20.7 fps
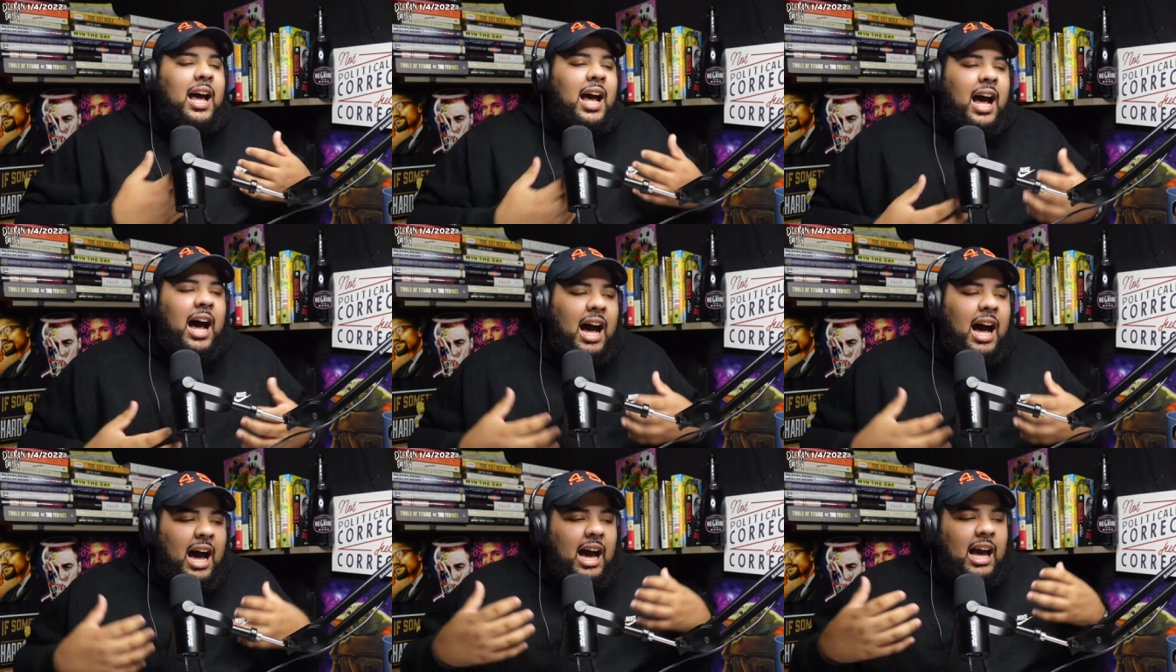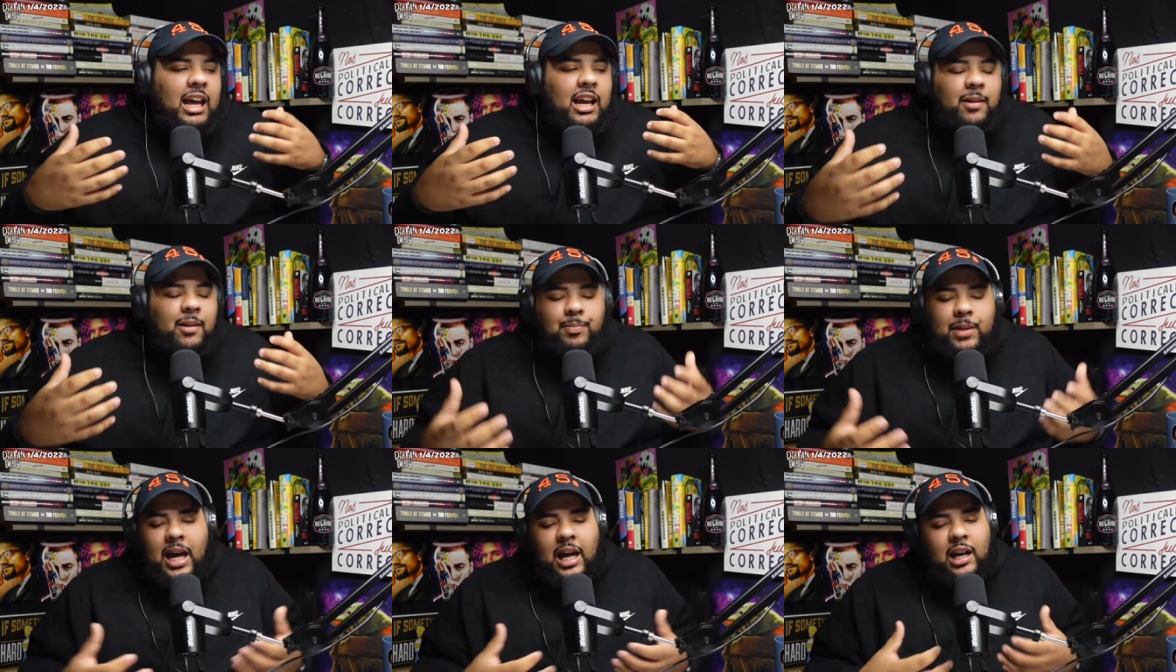I
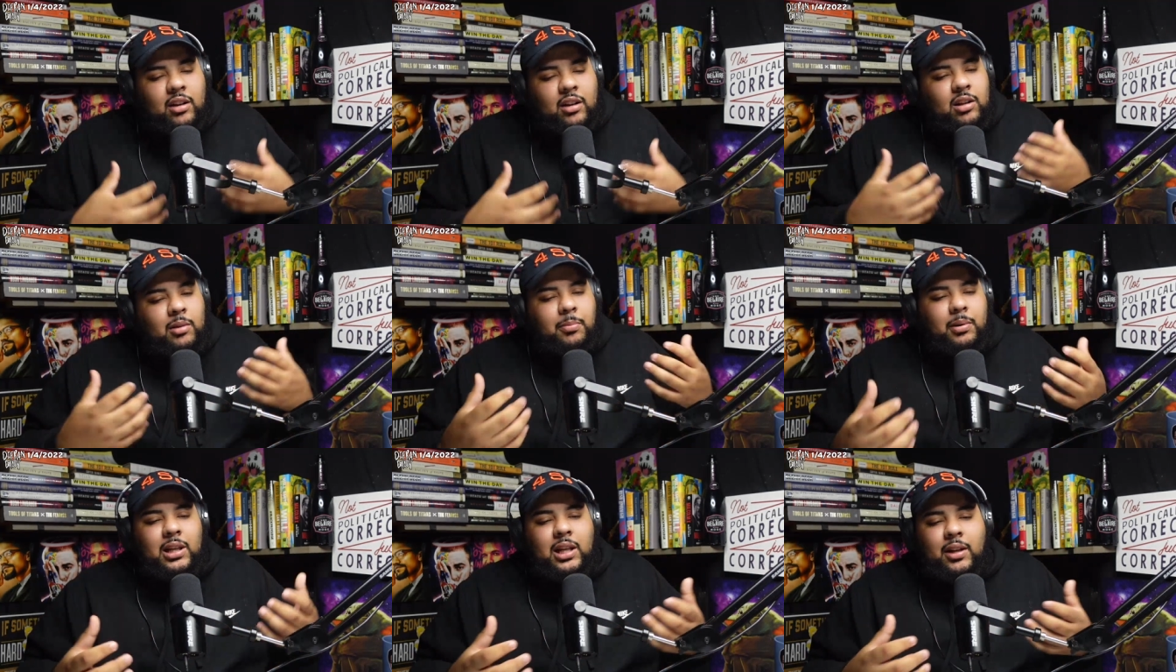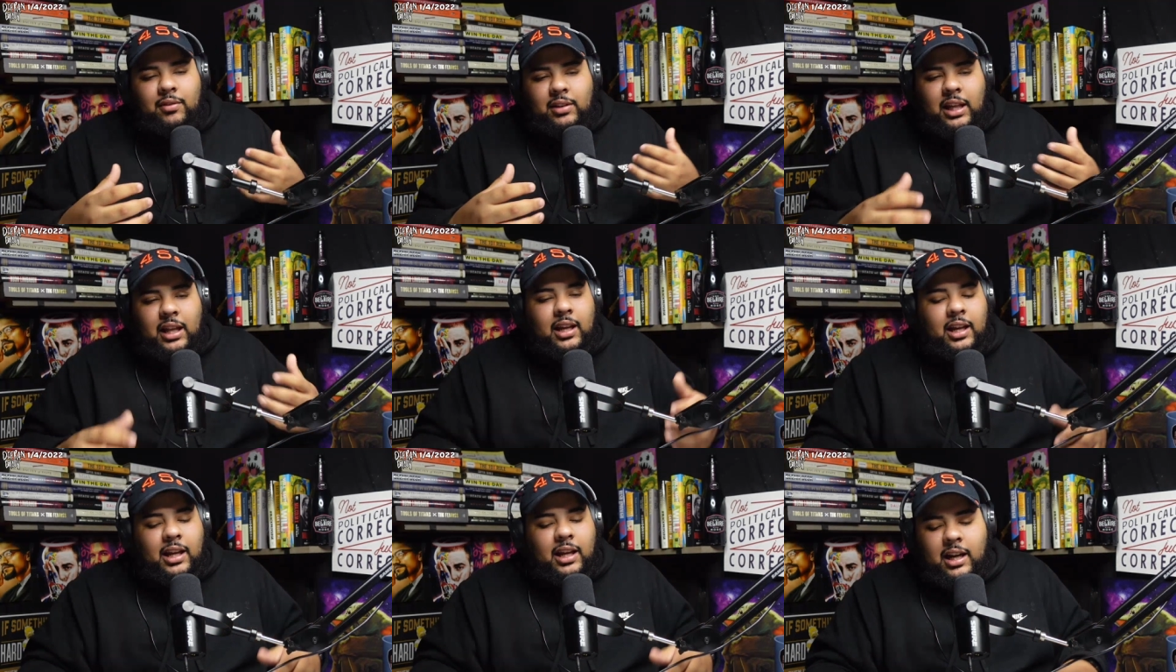am not of the belief
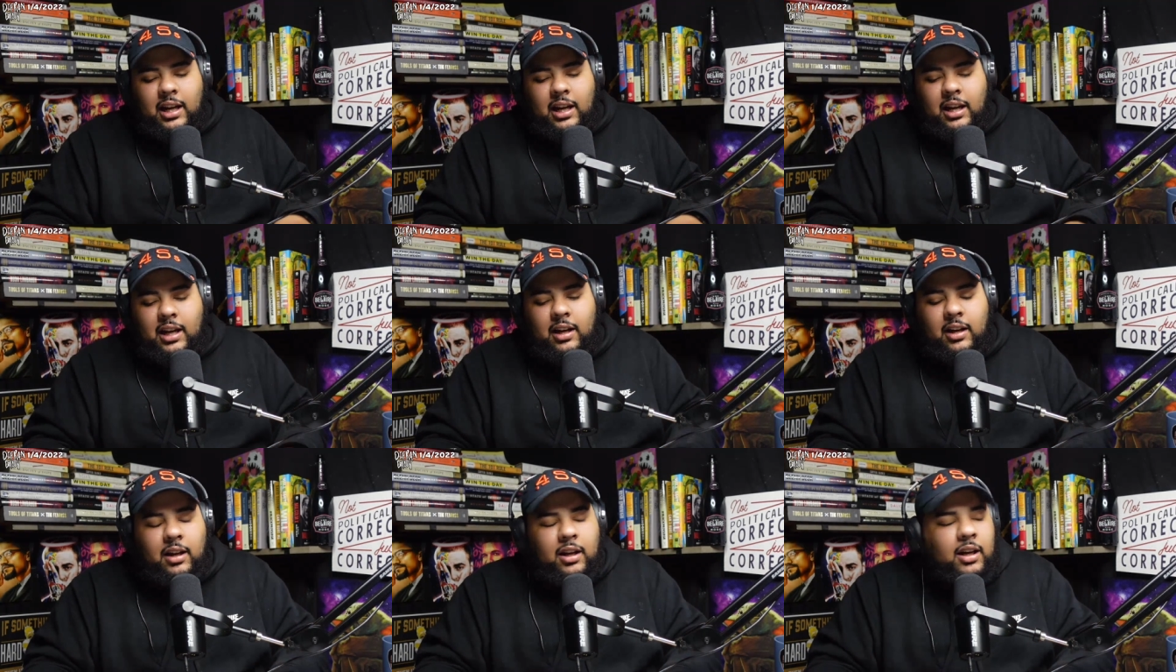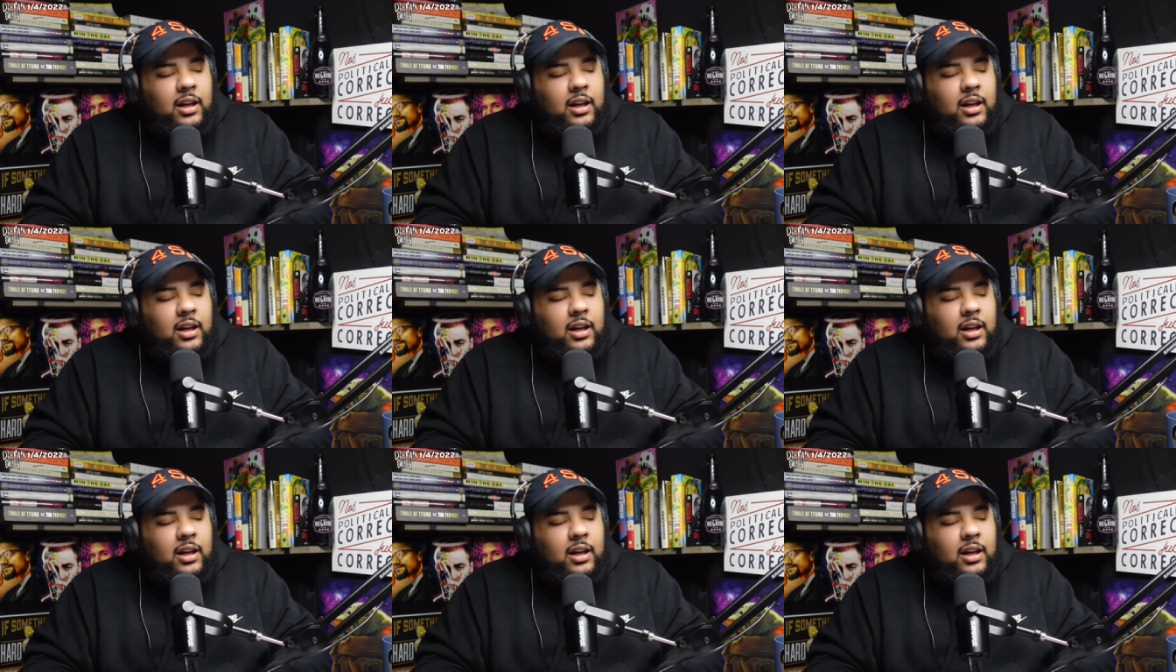that...